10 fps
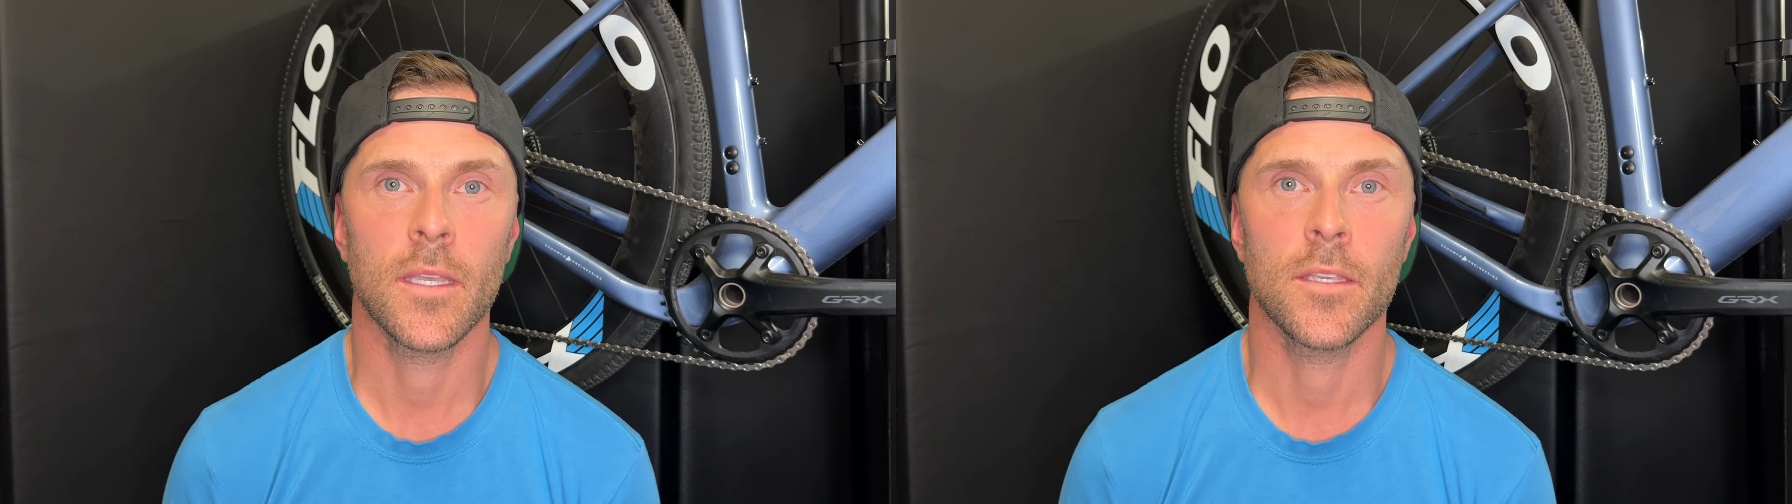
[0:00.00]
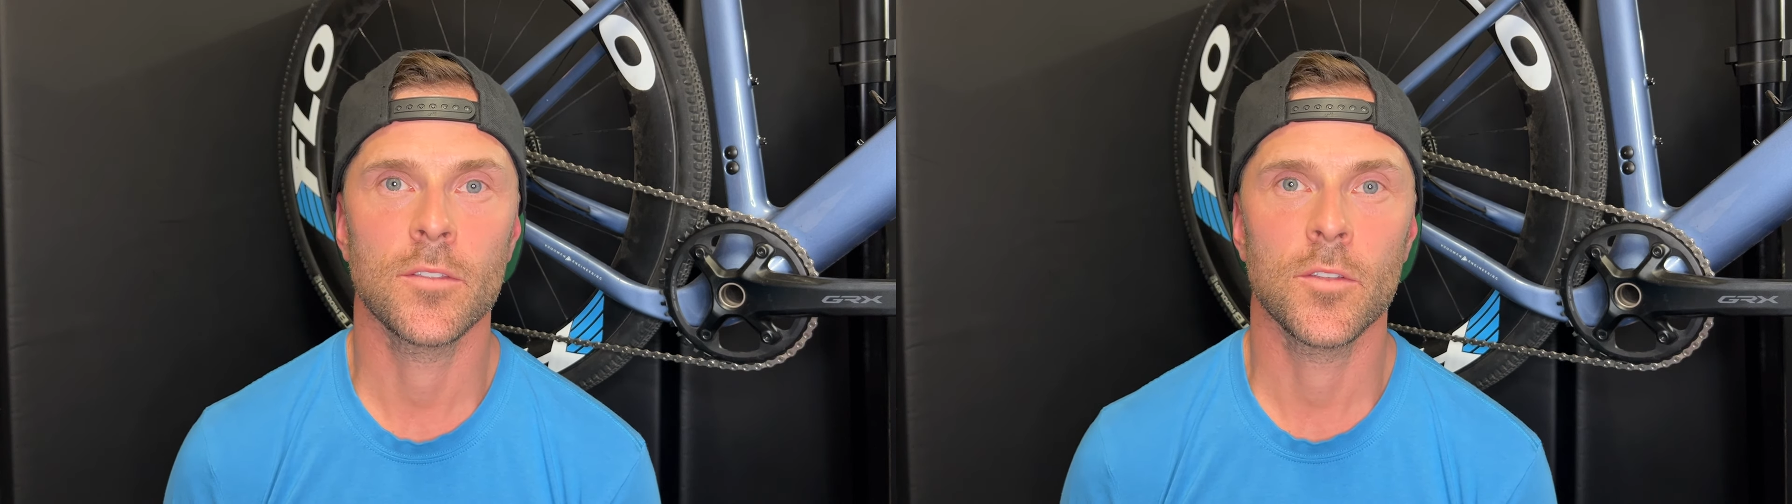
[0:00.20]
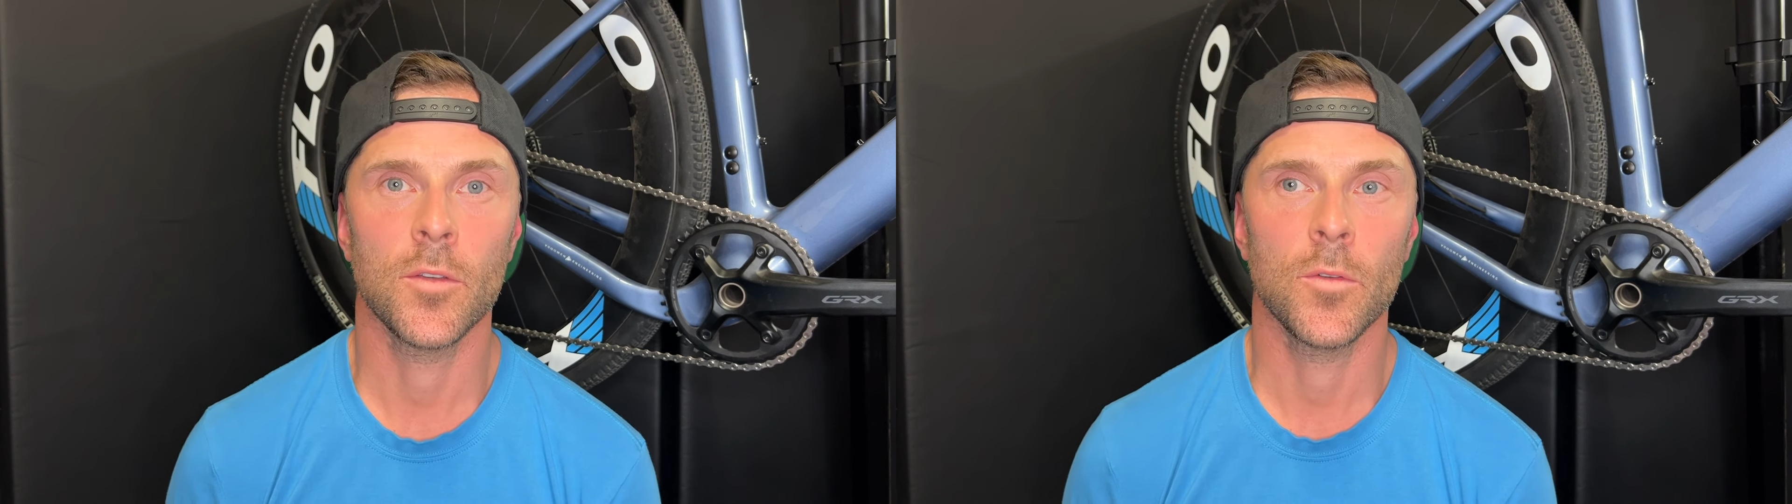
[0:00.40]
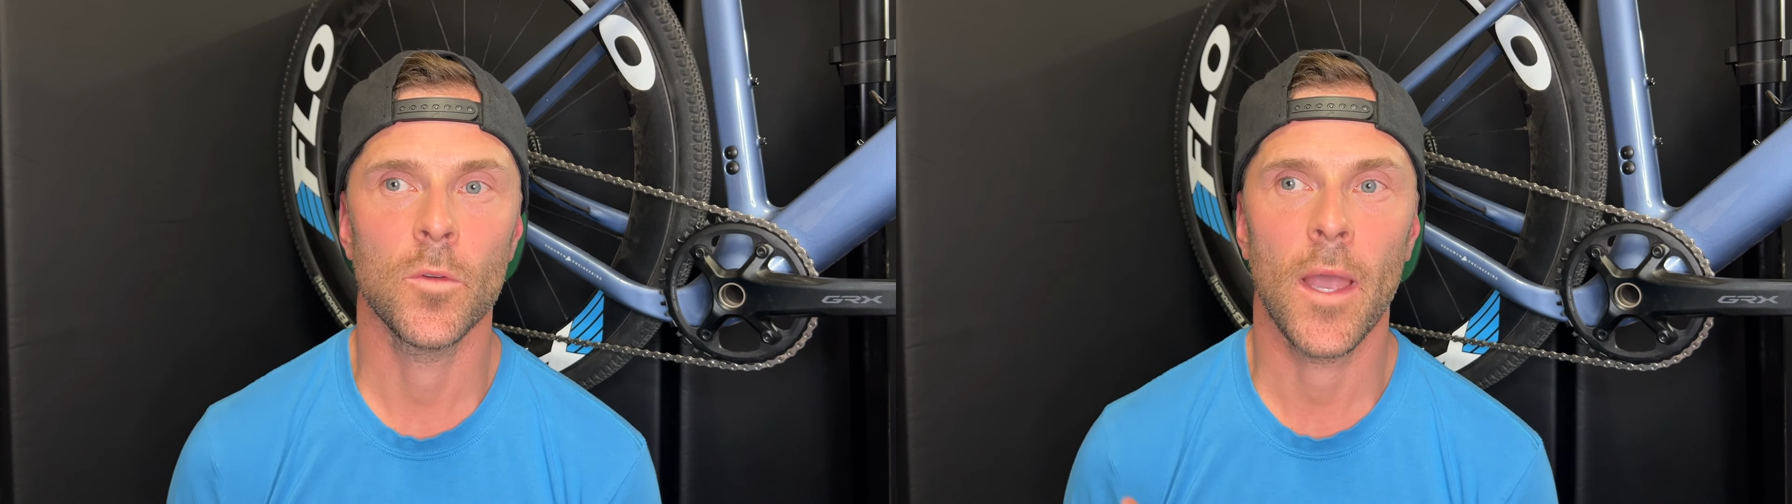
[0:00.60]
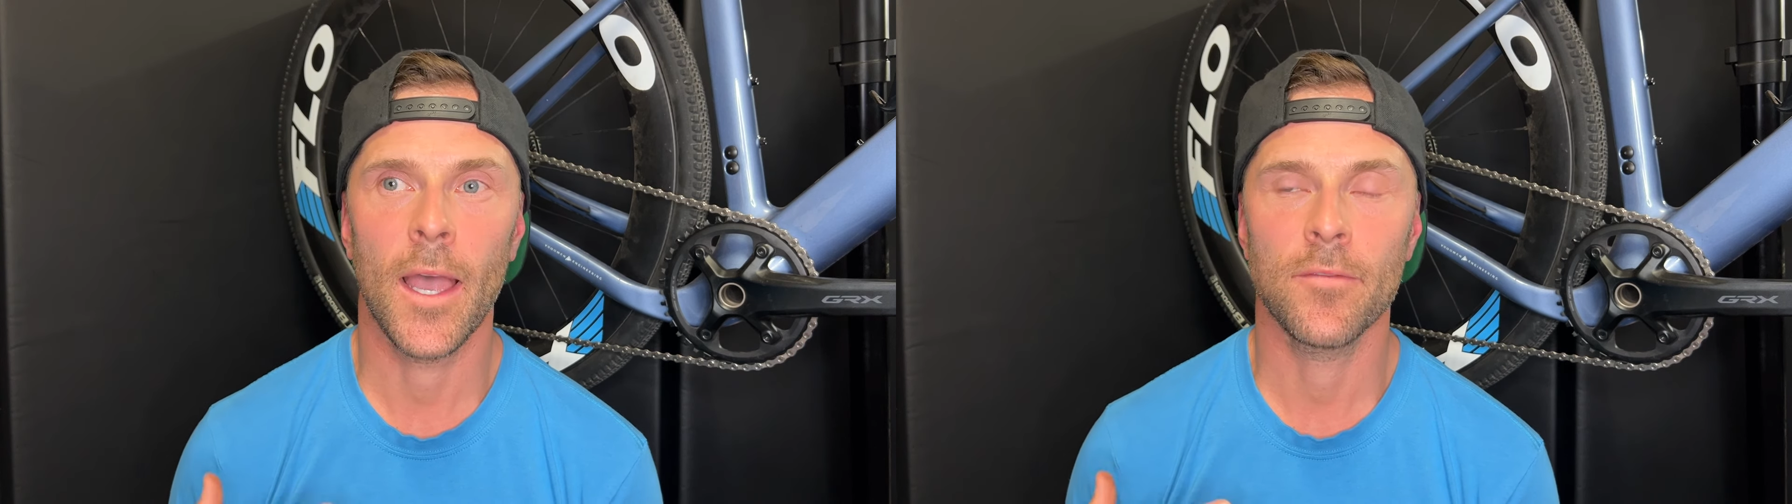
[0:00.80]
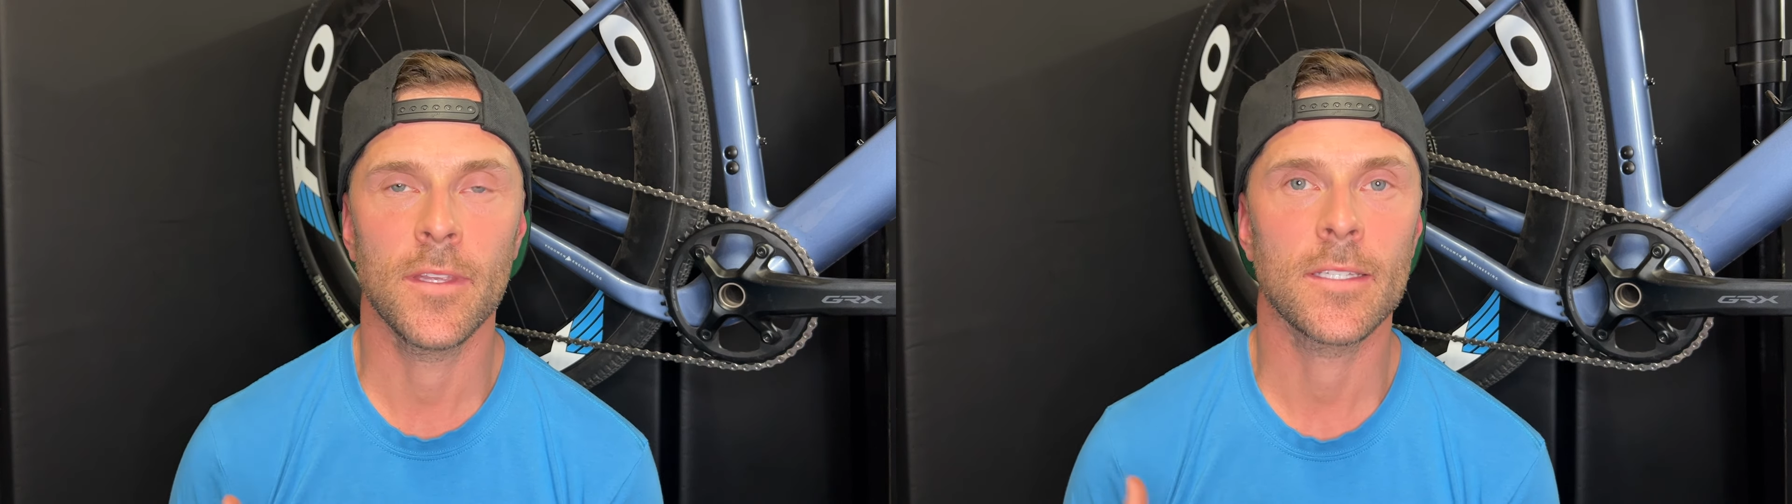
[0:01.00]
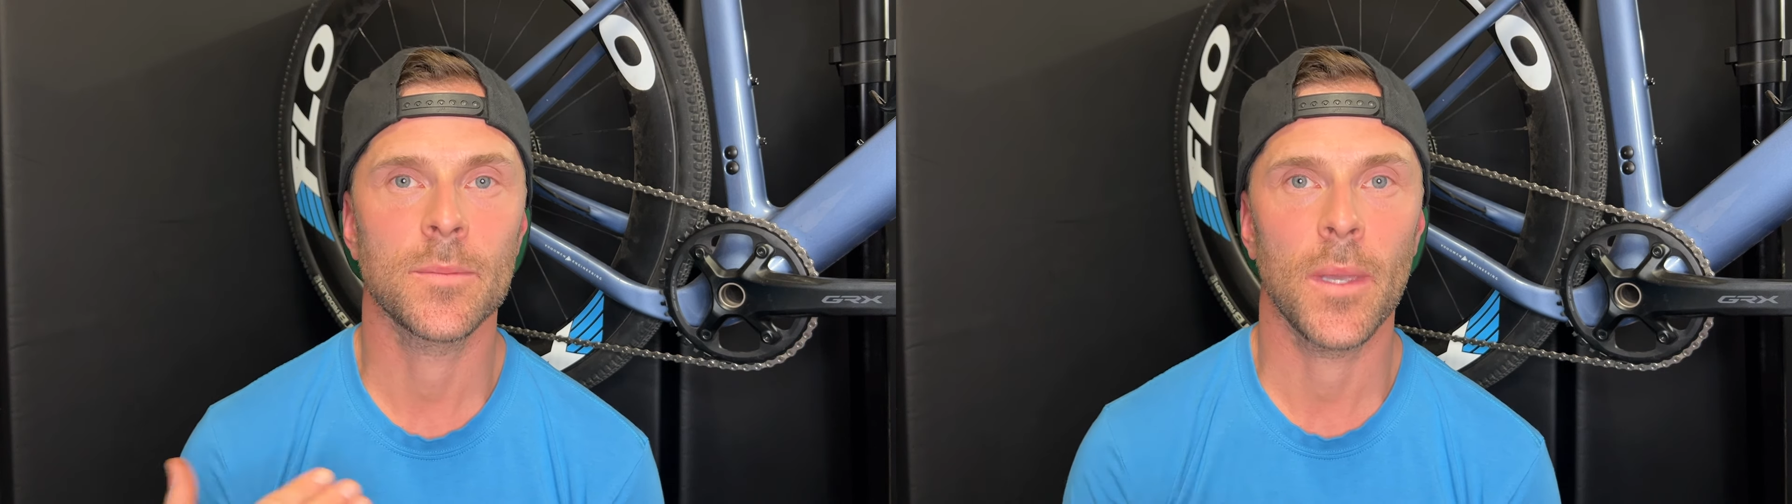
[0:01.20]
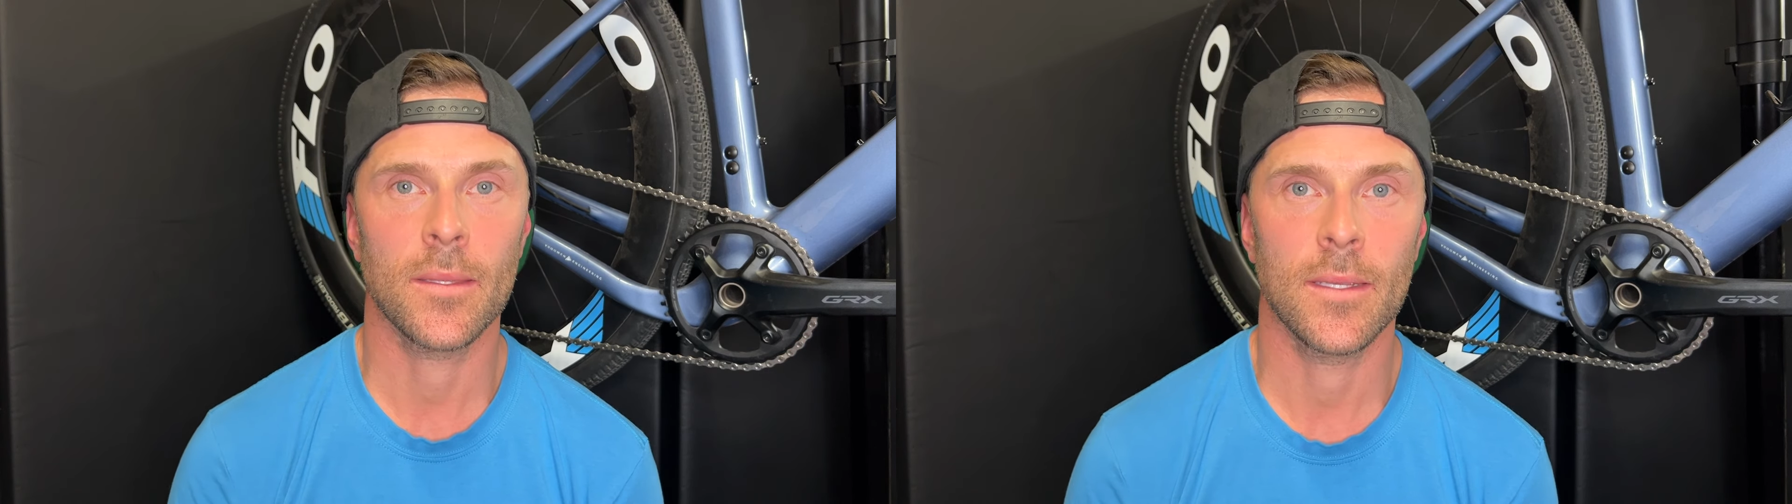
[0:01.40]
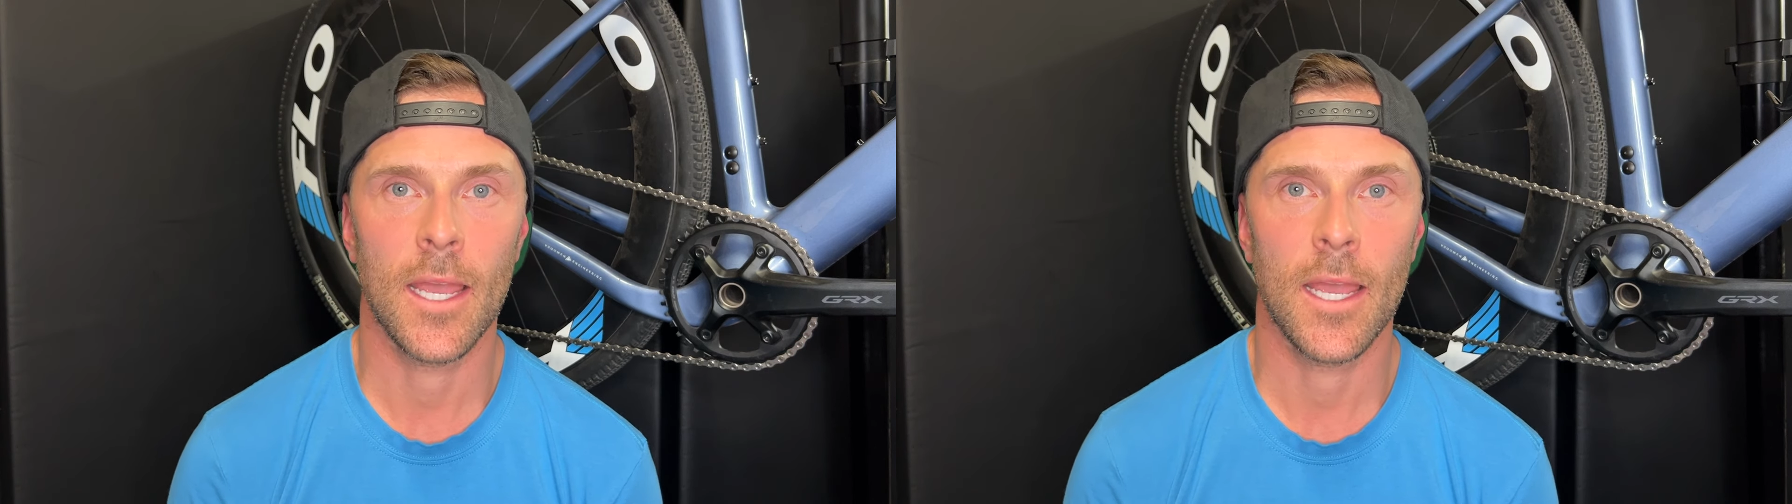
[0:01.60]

is to have the expected